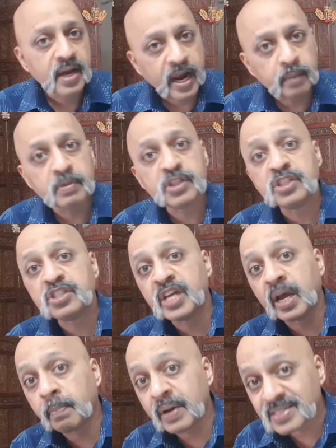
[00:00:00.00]
Admissions
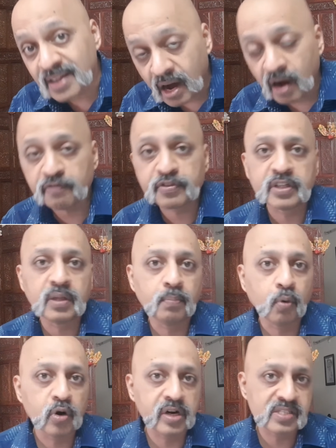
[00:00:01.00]
take place after the
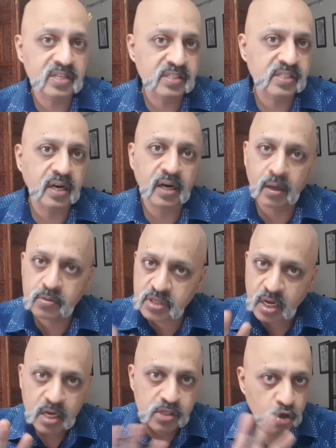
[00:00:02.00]
board results are announced.